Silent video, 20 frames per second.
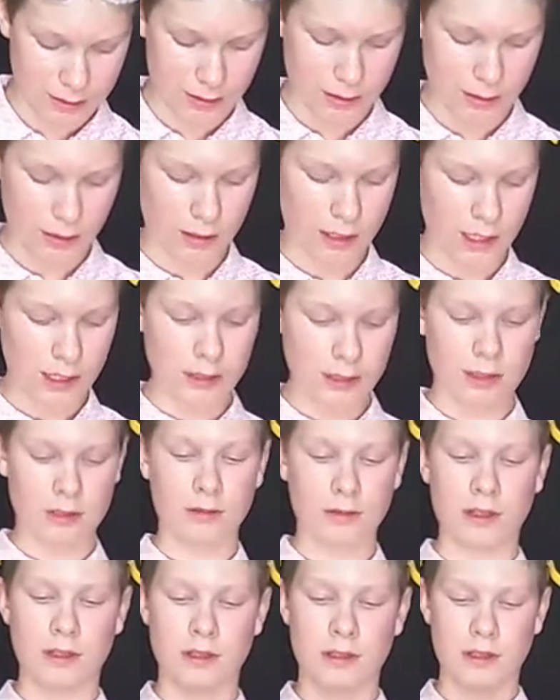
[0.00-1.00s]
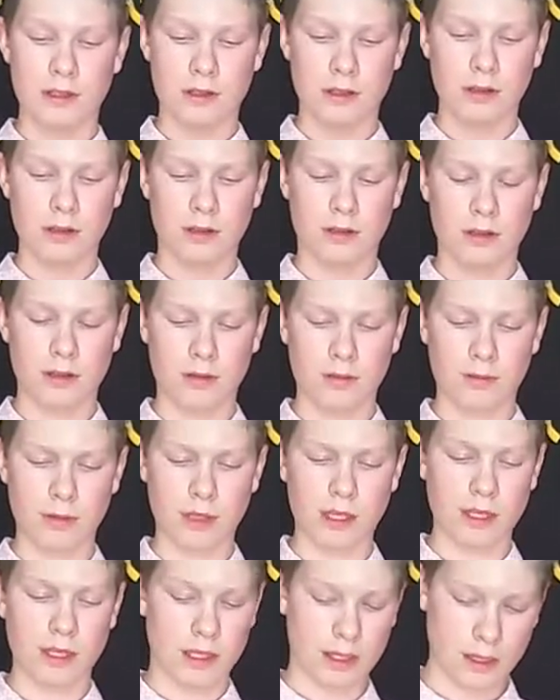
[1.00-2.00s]
All right, this one's still too
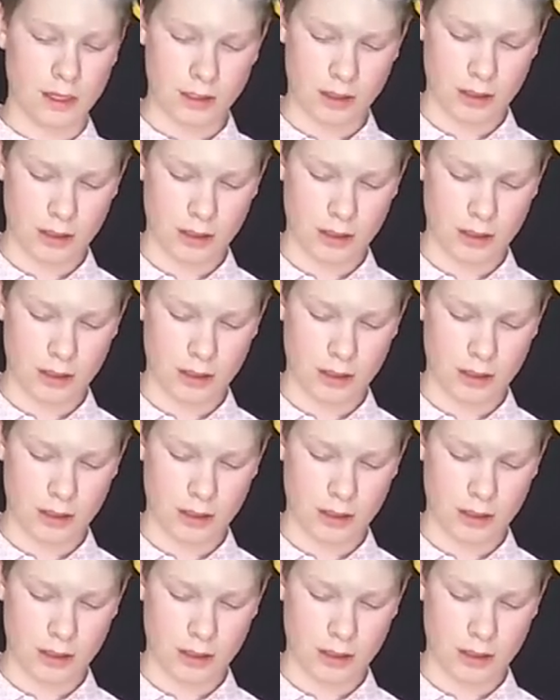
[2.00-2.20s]
big.